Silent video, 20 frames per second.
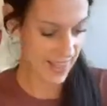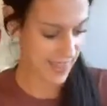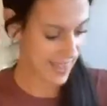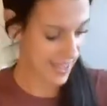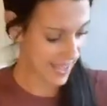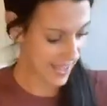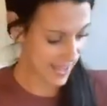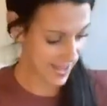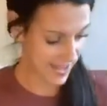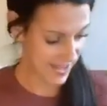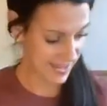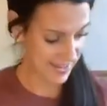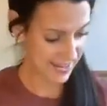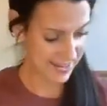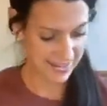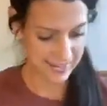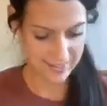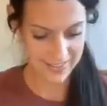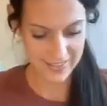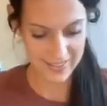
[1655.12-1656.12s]
And
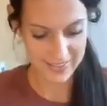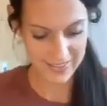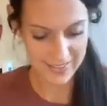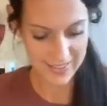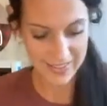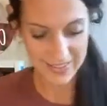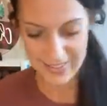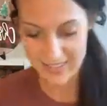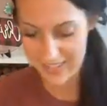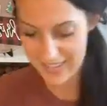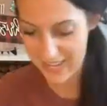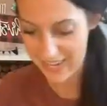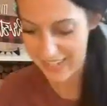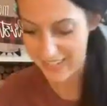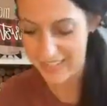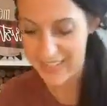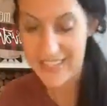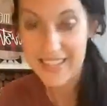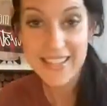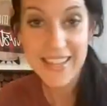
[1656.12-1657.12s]
then
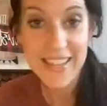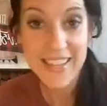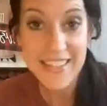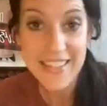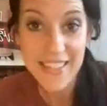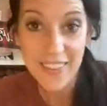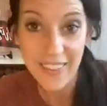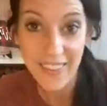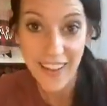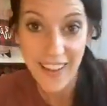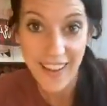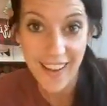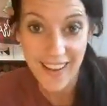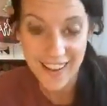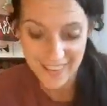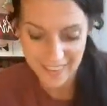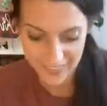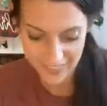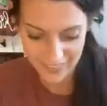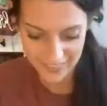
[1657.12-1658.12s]
taking the stencil
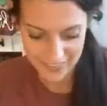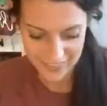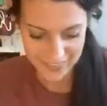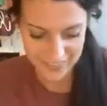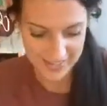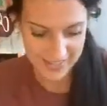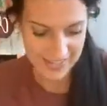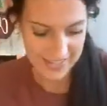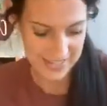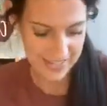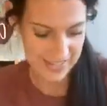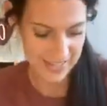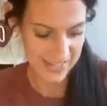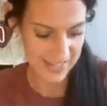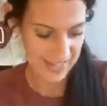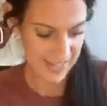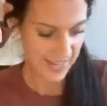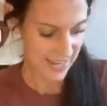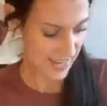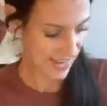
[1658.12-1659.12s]

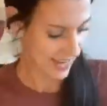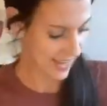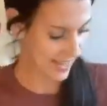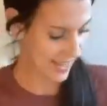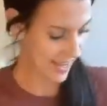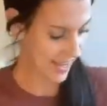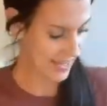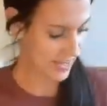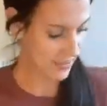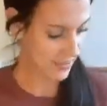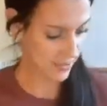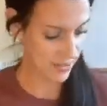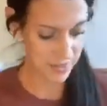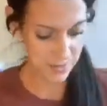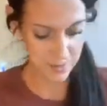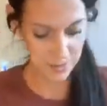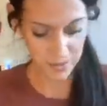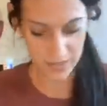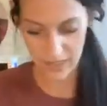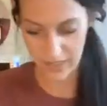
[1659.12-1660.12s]
off. And that's where
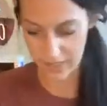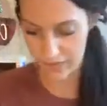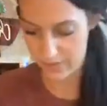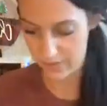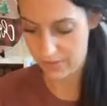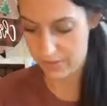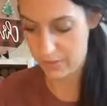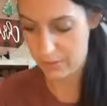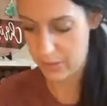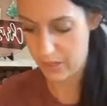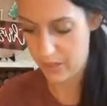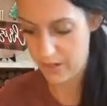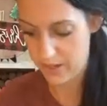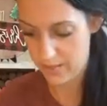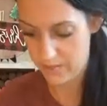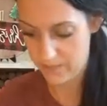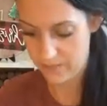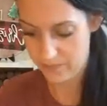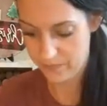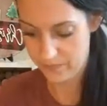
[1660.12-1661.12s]
you really get the fun
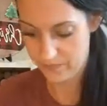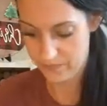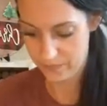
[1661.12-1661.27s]
part.